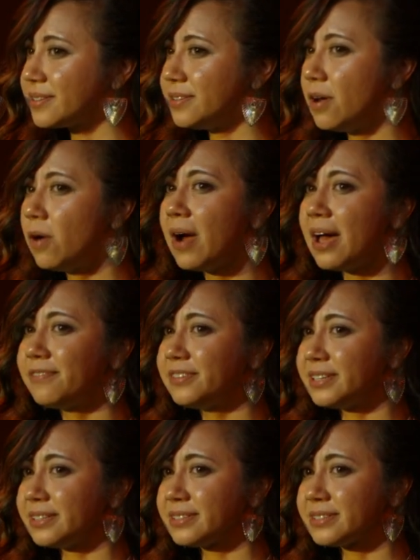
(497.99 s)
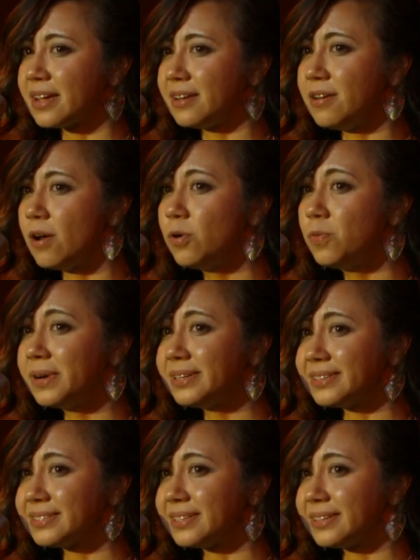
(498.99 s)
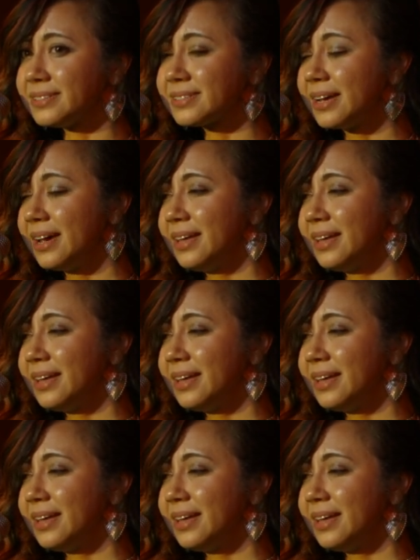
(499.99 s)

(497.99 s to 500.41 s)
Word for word: no evidence, and no witnesses,